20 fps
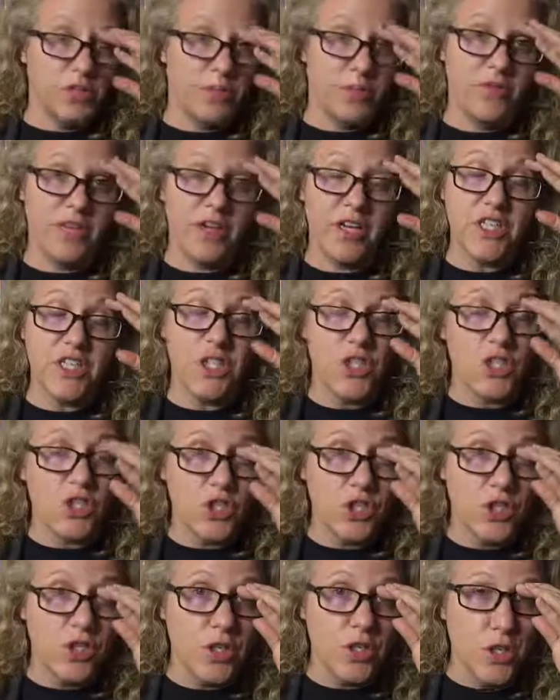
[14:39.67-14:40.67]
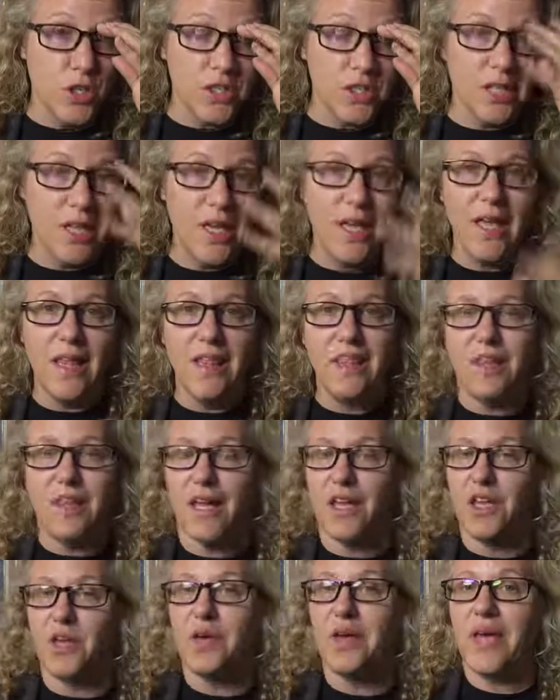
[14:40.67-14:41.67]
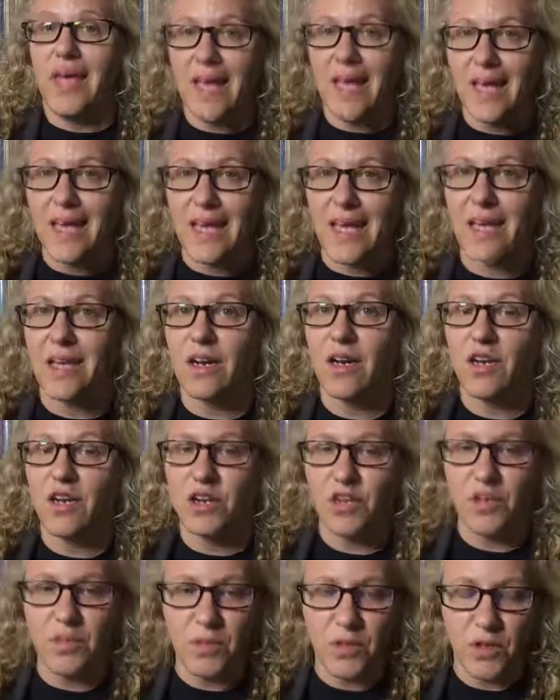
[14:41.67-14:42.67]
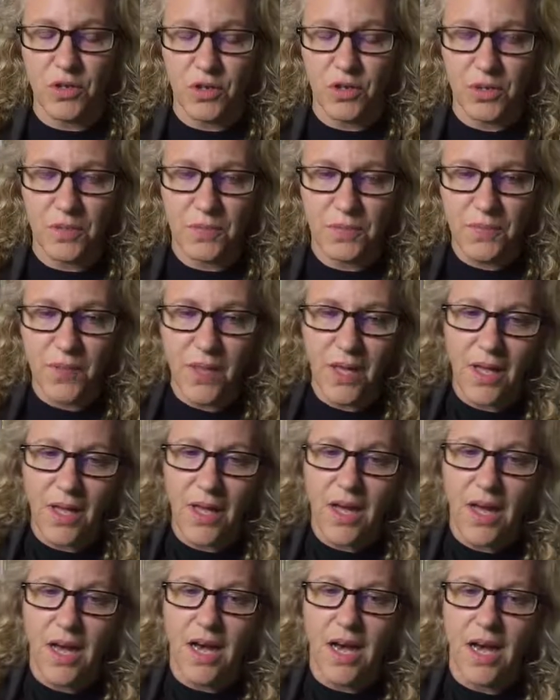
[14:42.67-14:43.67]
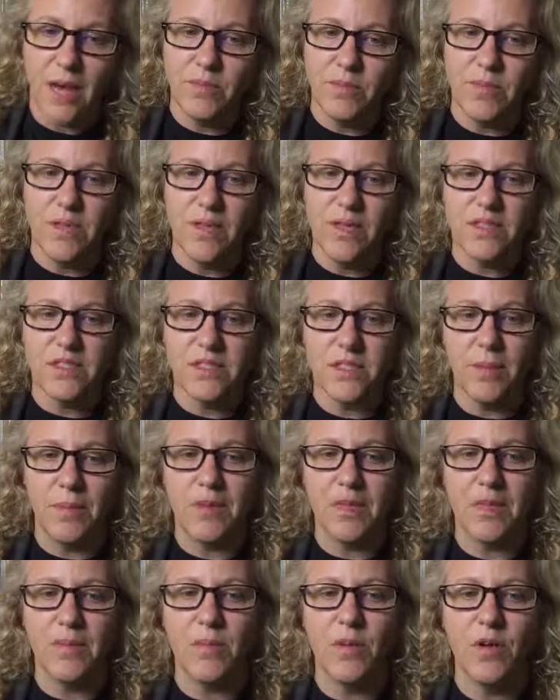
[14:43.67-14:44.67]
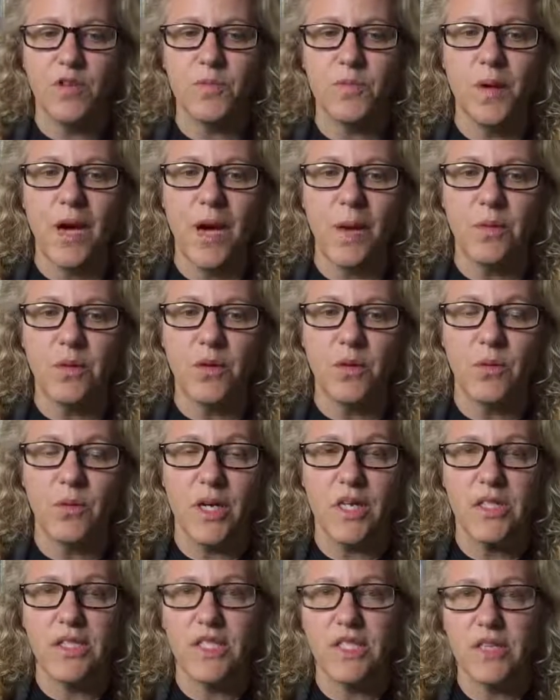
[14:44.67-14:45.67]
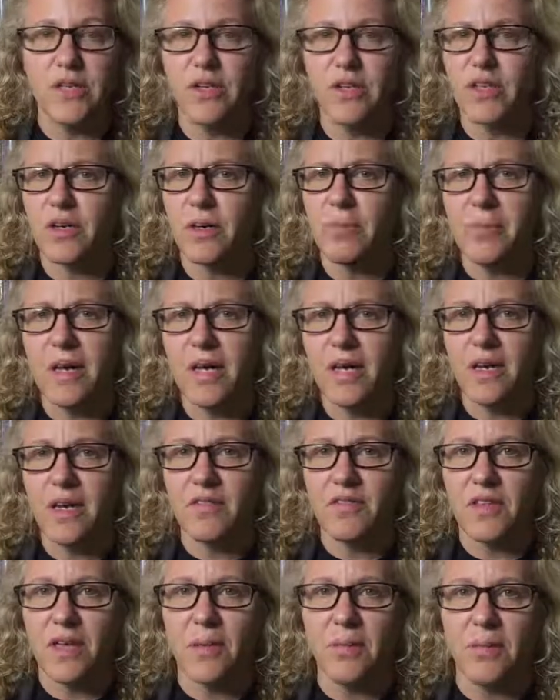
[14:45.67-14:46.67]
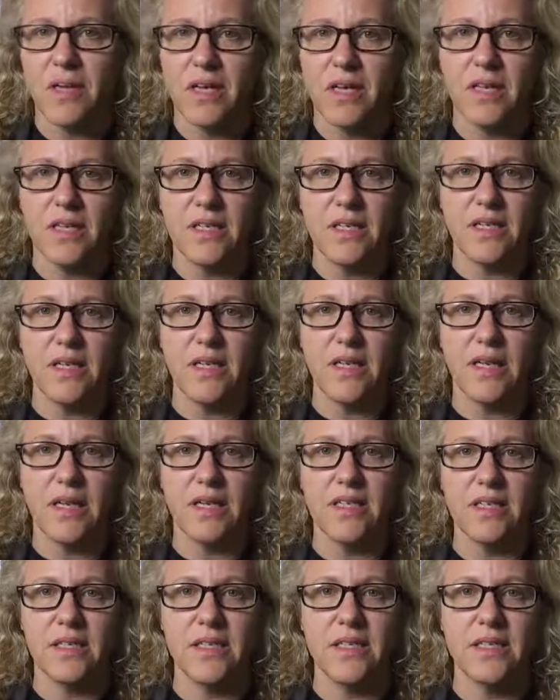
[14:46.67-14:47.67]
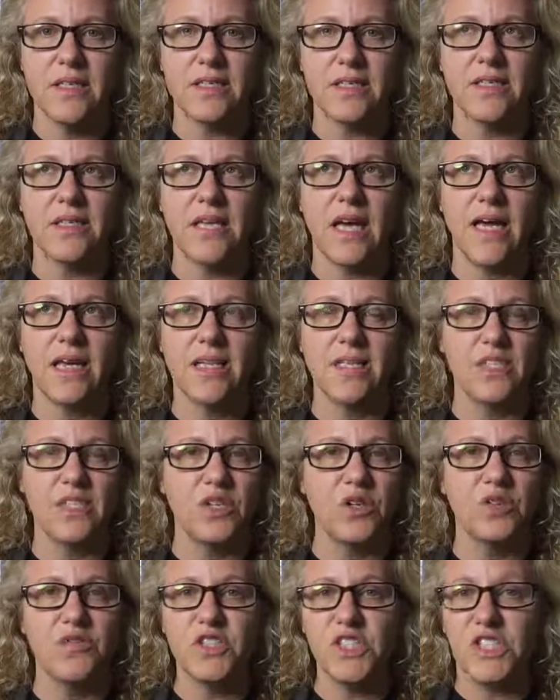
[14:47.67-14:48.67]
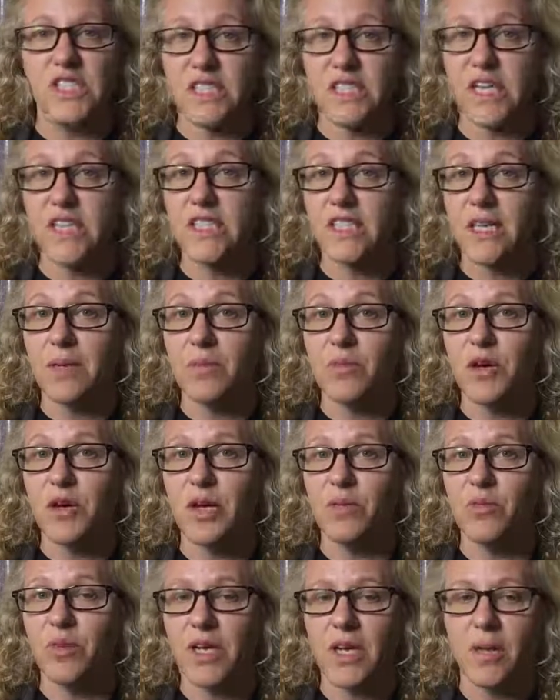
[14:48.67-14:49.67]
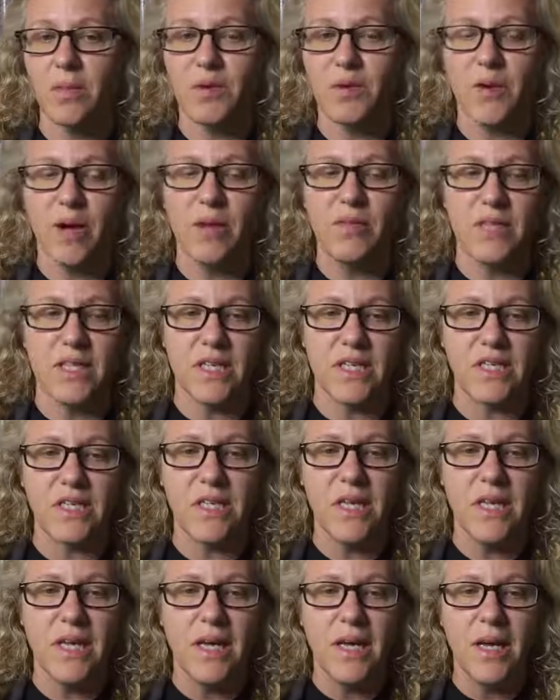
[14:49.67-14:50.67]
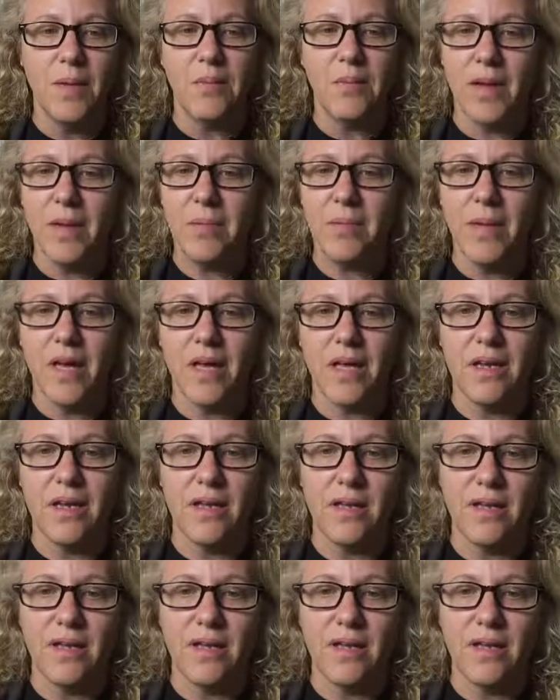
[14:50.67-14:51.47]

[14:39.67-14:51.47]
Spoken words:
professional journals that you can't get on your computer. Some of the most popular ones here, there are many of them, and a university science librarian would help you out with this. PubMed.